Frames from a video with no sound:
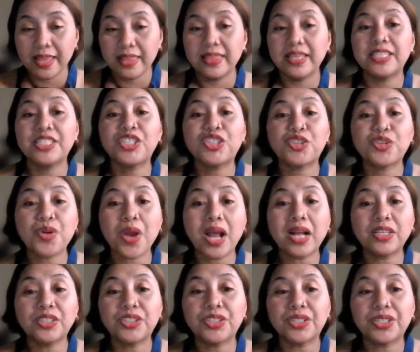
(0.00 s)
the
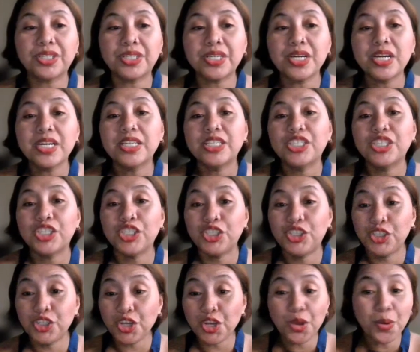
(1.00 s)
structure
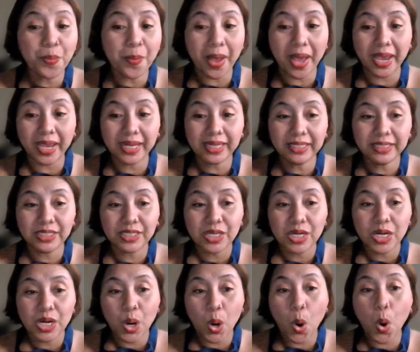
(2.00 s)
do you mind
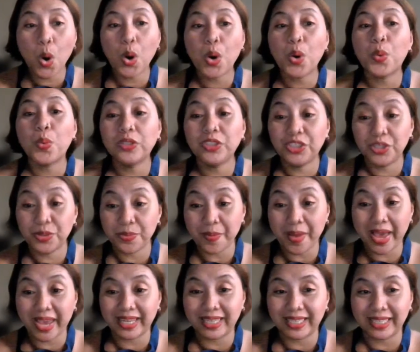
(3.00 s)
or would you
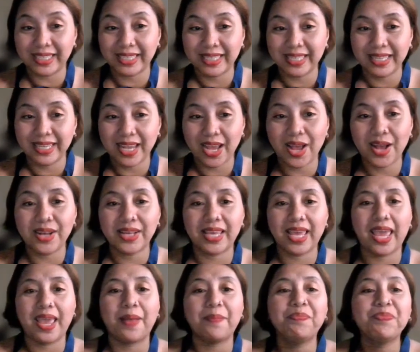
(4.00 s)
mind?
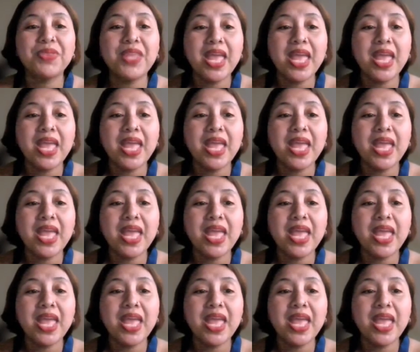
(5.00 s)
Okay.